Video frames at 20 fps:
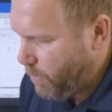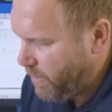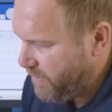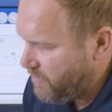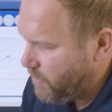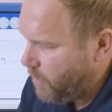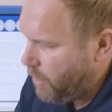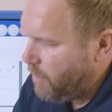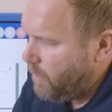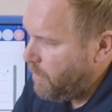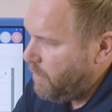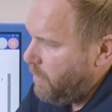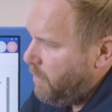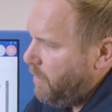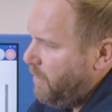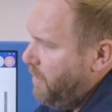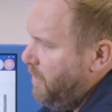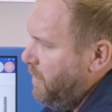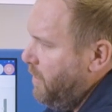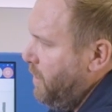we've got
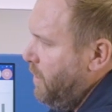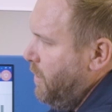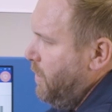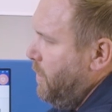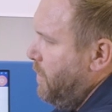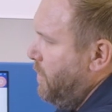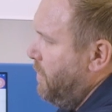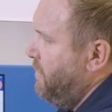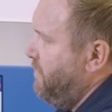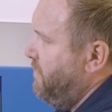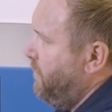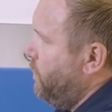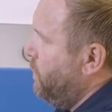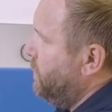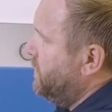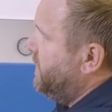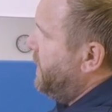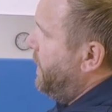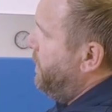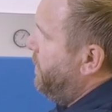
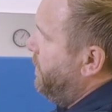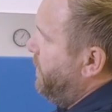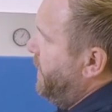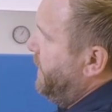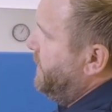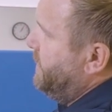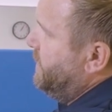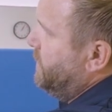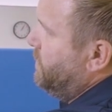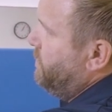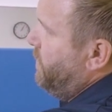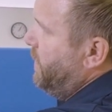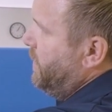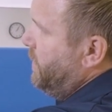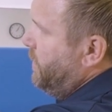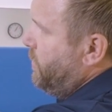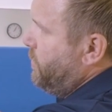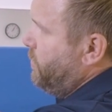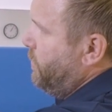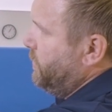4 separators
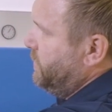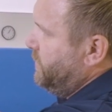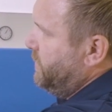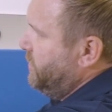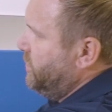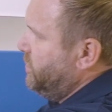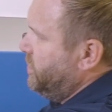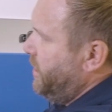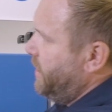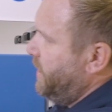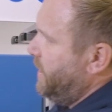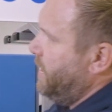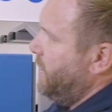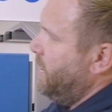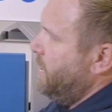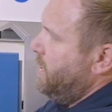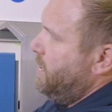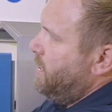running across the sheet,